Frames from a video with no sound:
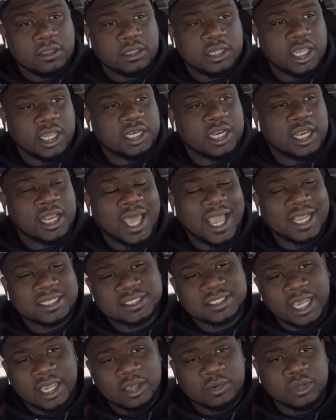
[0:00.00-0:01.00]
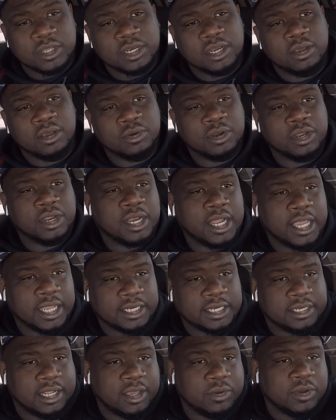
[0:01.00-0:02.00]
and the Loctite wasn't on there,
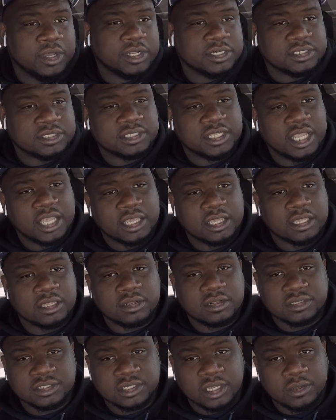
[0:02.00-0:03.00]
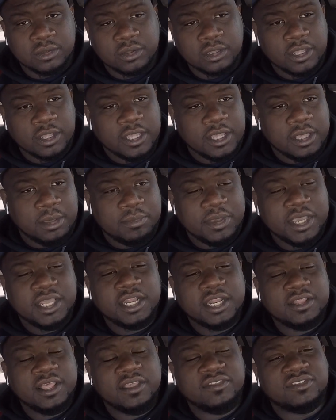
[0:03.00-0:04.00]
like, they wasn't stained. So being
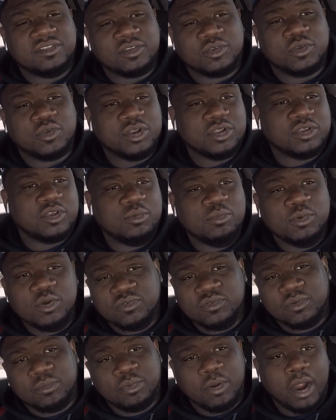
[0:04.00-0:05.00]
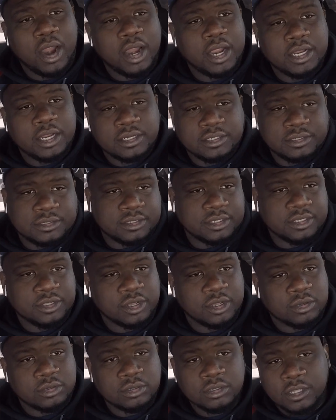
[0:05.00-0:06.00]
that that's a critical moving part, you
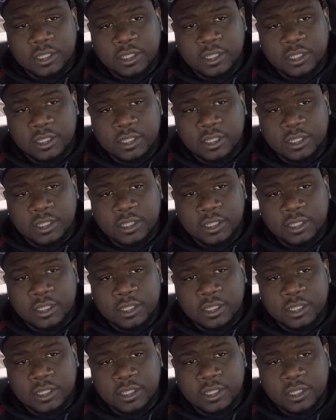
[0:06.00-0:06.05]
know,